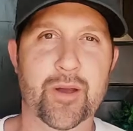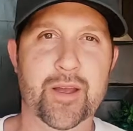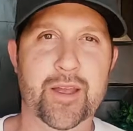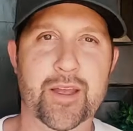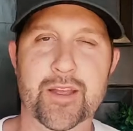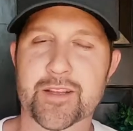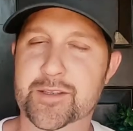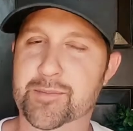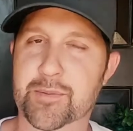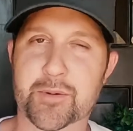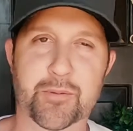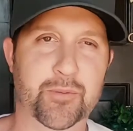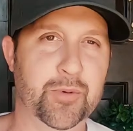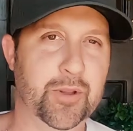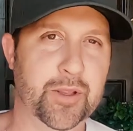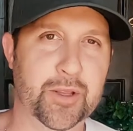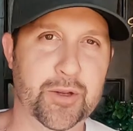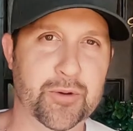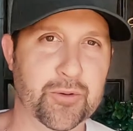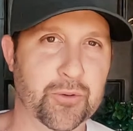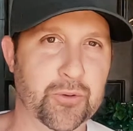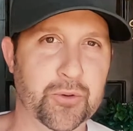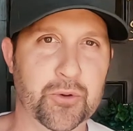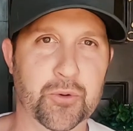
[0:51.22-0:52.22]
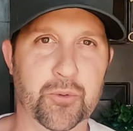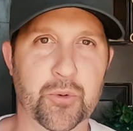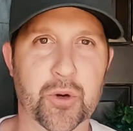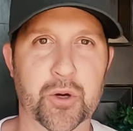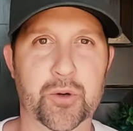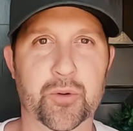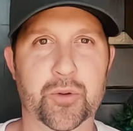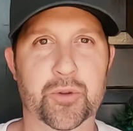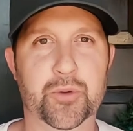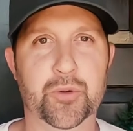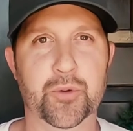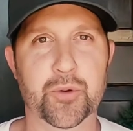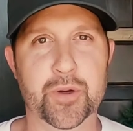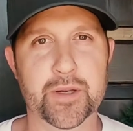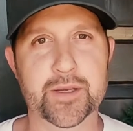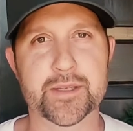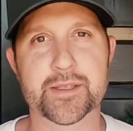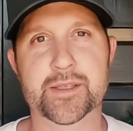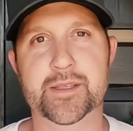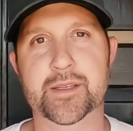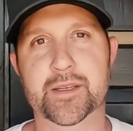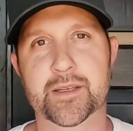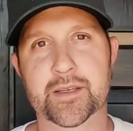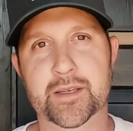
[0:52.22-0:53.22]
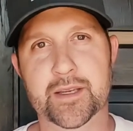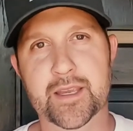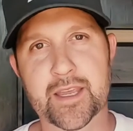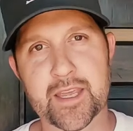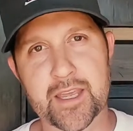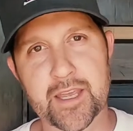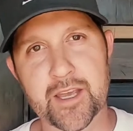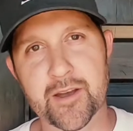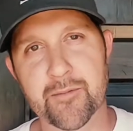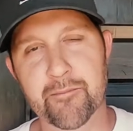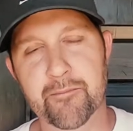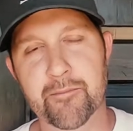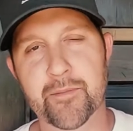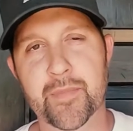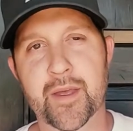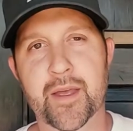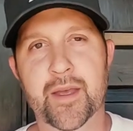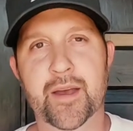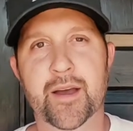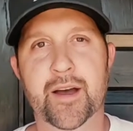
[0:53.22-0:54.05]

it's been really cool to work with Chris and Kim